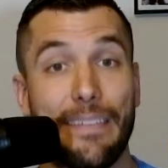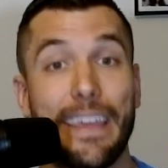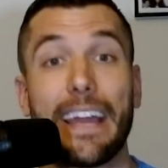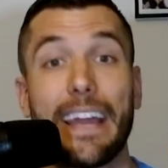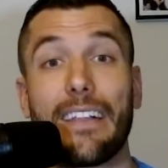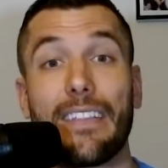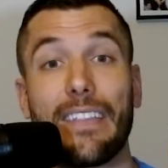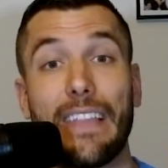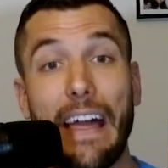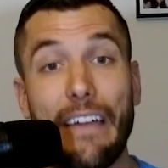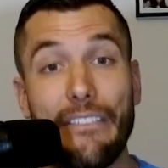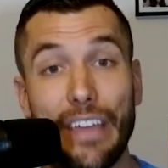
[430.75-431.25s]
They had
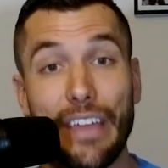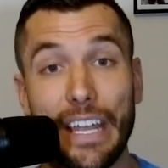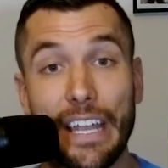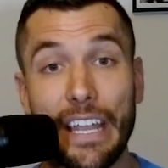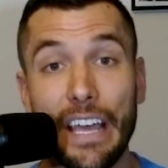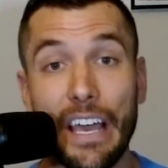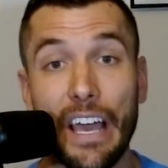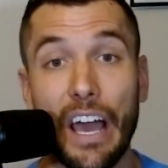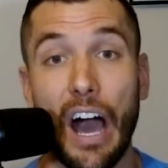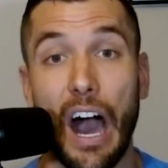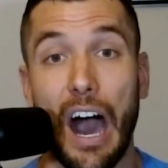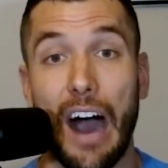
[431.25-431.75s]
11
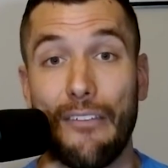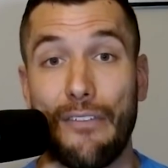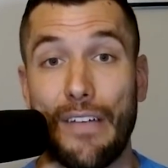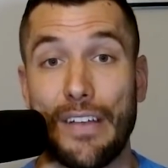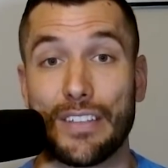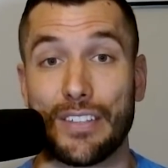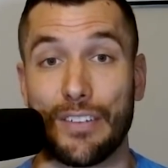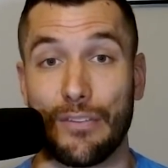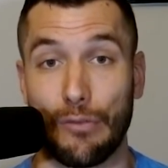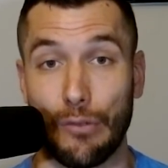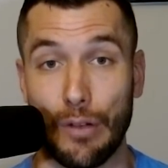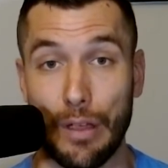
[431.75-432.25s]

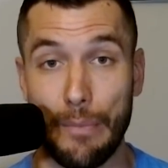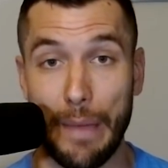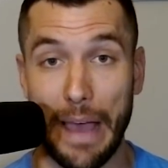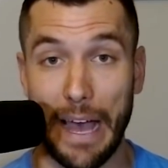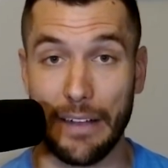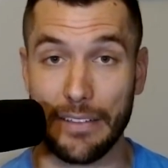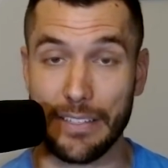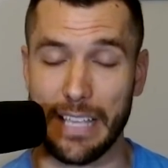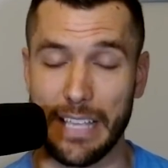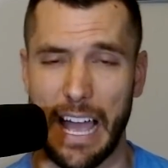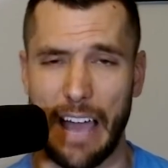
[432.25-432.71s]
offensive rebounds.